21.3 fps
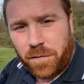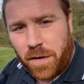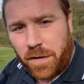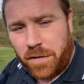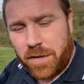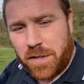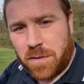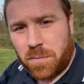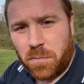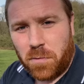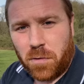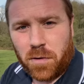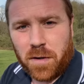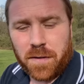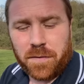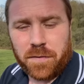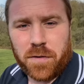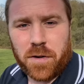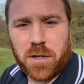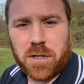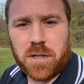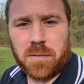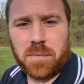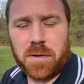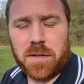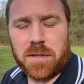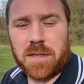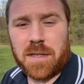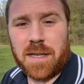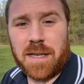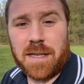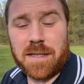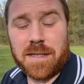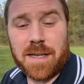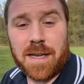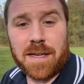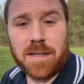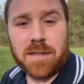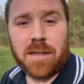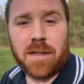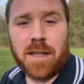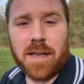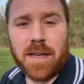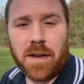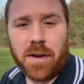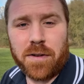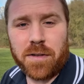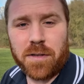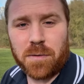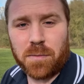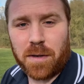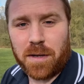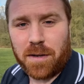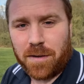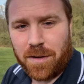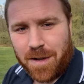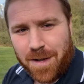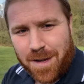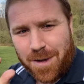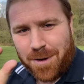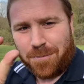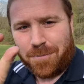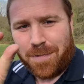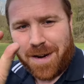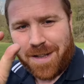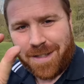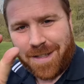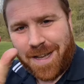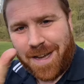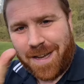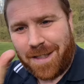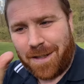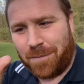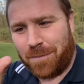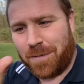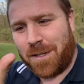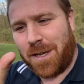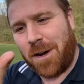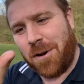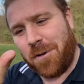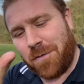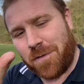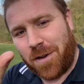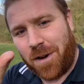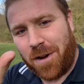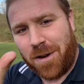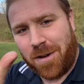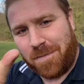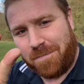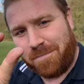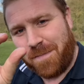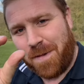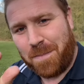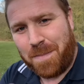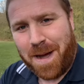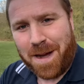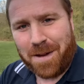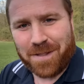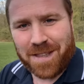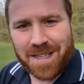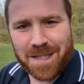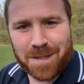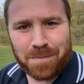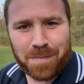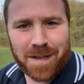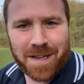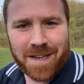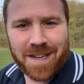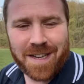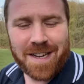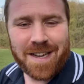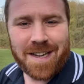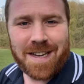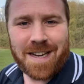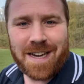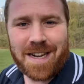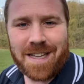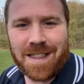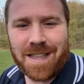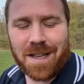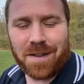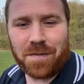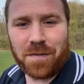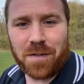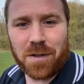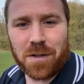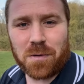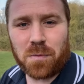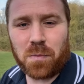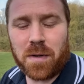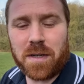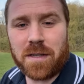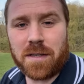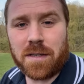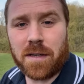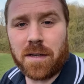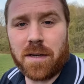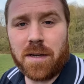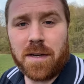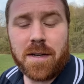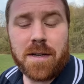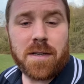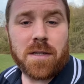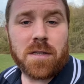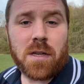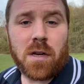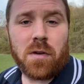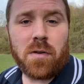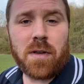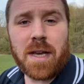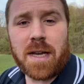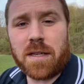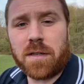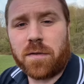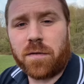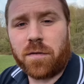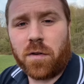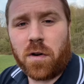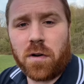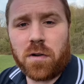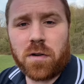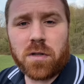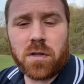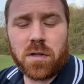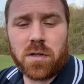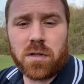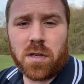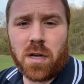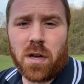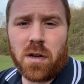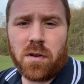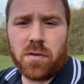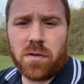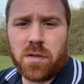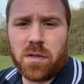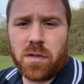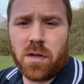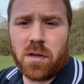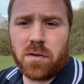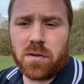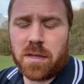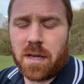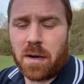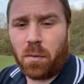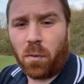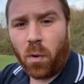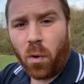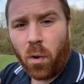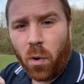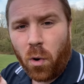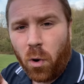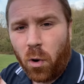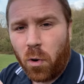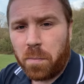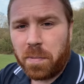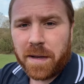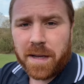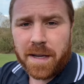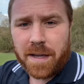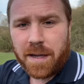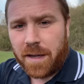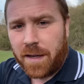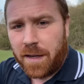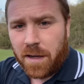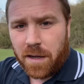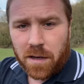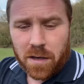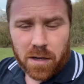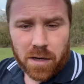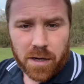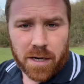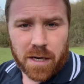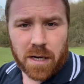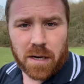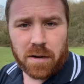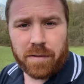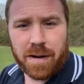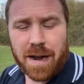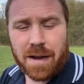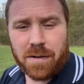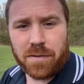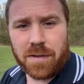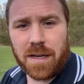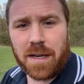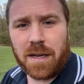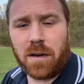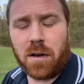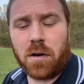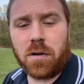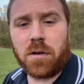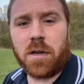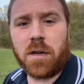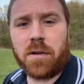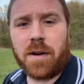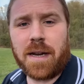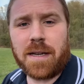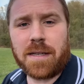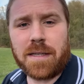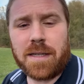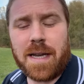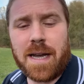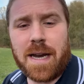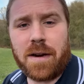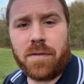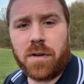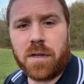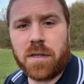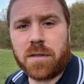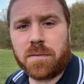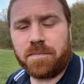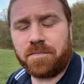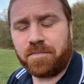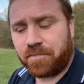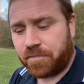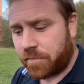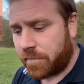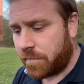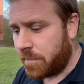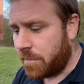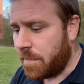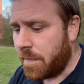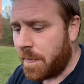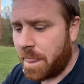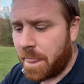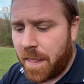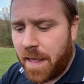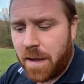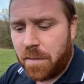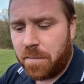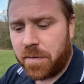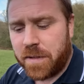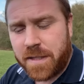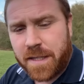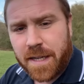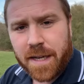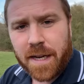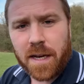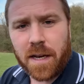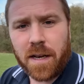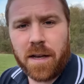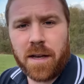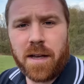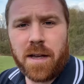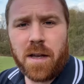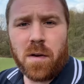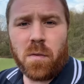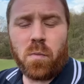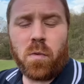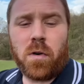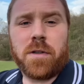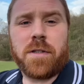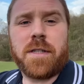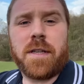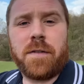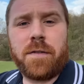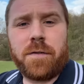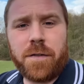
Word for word: very small invertebrates and insects that they're going to eat when they themselves are about this big in their first winter so yes frogs toads newts they will all be lurking around in longer grassy areas in particular once they've